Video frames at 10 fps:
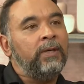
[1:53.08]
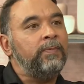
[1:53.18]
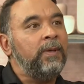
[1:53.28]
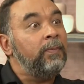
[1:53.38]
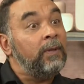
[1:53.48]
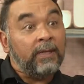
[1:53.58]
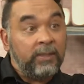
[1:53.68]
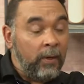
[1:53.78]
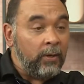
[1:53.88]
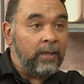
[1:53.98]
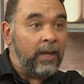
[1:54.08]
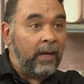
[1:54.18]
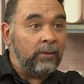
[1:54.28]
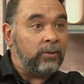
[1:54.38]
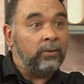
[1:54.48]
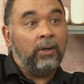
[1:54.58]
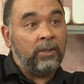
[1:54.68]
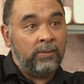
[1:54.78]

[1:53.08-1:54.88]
wow. there's people that smoke in the house or yes.